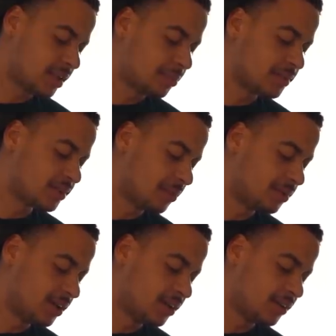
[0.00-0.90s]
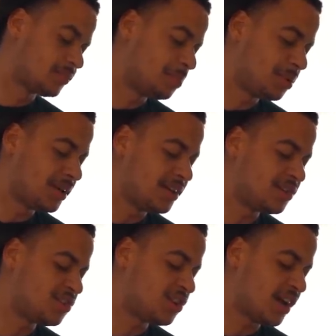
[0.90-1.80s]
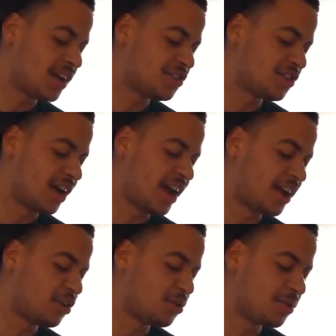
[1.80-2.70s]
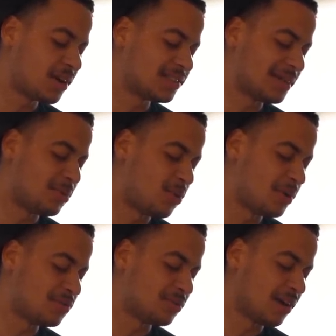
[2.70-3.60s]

something something please change your angle because i'm always